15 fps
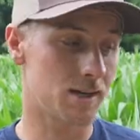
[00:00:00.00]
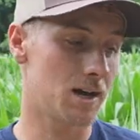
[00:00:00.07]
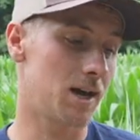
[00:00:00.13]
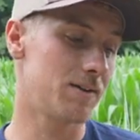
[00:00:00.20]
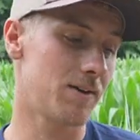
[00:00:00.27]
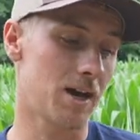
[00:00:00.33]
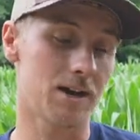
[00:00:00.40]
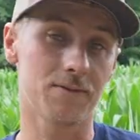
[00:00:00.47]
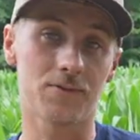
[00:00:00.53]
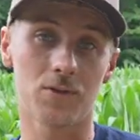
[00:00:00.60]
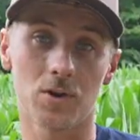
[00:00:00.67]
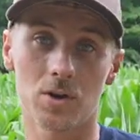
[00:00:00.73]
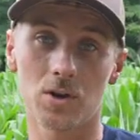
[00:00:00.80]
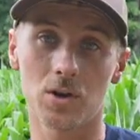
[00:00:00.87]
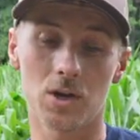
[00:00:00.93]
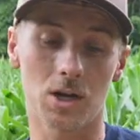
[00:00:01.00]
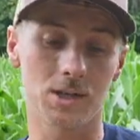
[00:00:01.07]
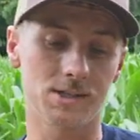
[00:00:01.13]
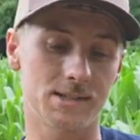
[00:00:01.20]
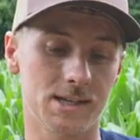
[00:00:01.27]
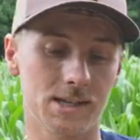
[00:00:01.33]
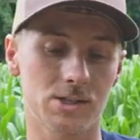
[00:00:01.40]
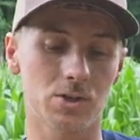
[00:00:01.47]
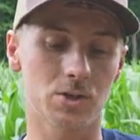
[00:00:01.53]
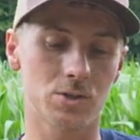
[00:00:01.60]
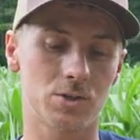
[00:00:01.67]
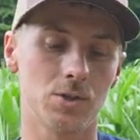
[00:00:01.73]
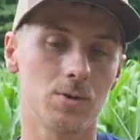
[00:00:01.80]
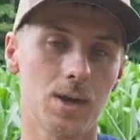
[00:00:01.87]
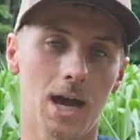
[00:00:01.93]
I've had it for a season or
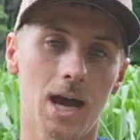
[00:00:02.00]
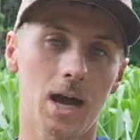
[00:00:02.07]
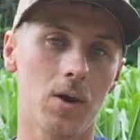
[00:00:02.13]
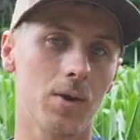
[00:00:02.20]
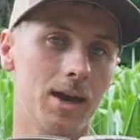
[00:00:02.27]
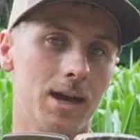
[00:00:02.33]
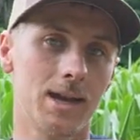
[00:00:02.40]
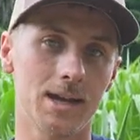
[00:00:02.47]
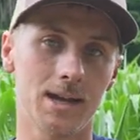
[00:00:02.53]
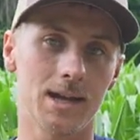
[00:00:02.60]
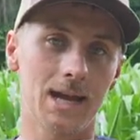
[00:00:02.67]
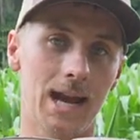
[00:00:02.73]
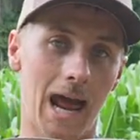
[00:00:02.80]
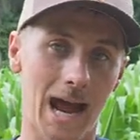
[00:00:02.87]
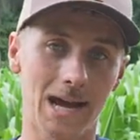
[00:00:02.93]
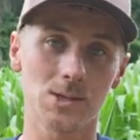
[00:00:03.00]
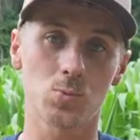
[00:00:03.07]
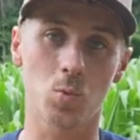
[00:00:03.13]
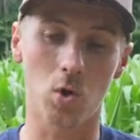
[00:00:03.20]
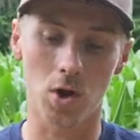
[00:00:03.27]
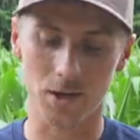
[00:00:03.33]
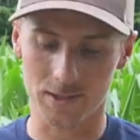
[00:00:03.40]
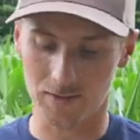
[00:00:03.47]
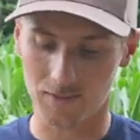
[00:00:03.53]
two now, and it has worked.